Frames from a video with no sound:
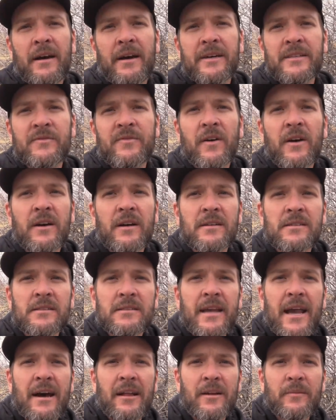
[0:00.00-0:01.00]
As far as
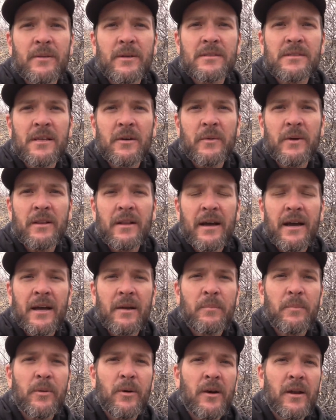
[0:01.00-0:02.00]
calibers that we
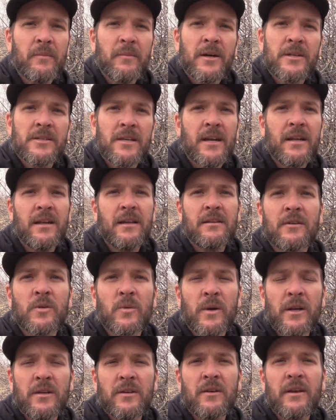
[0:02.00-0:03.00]
like, pretty much any
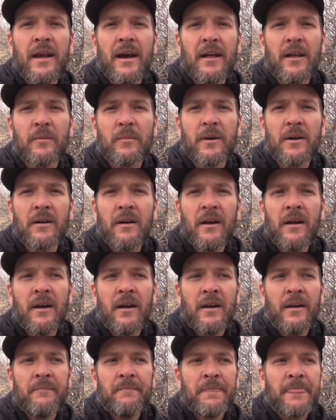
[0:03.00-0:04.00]
22 caliber.
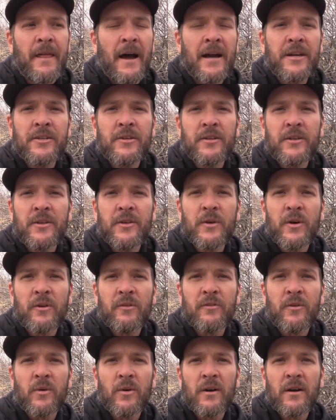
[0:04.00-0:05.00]
I shoot a
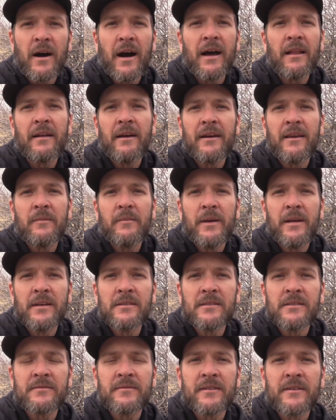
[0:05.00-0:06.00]
204. I like it
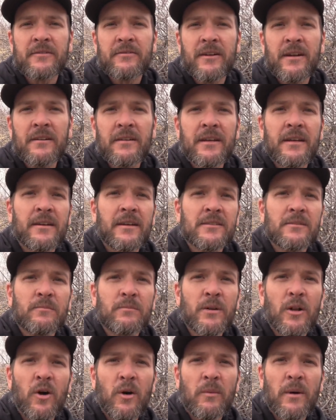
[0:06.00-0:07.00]
because it's fur friendly. It doesn't
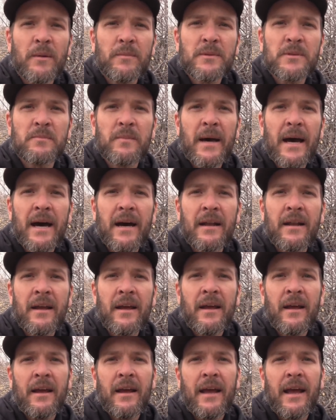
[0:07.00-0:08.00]
blow them up as bad,
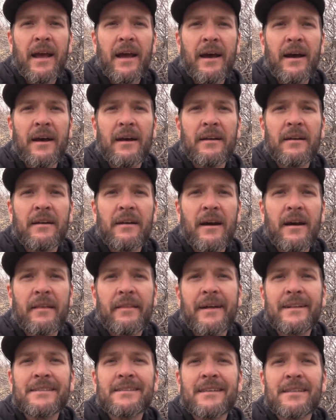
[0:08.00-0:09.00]
and
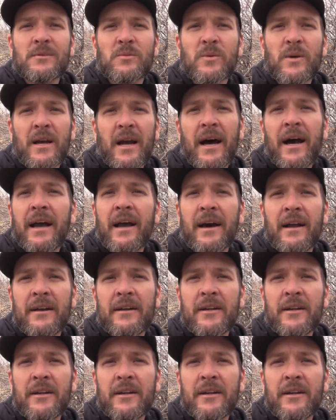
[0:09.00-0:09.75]
that's less work I got to